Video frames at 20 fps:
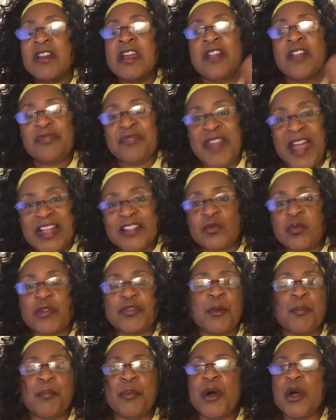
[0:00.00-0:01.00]
That's what
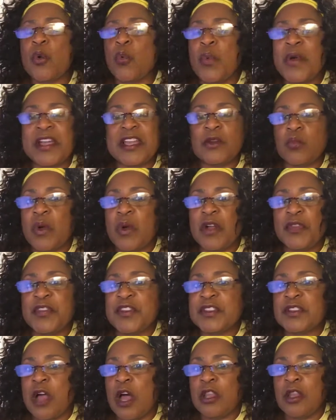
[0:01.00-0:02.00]
the book Wicked Wealth
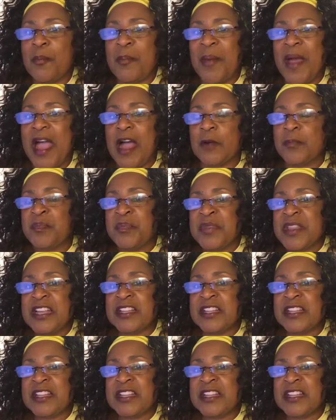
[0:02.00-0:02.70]
is all about.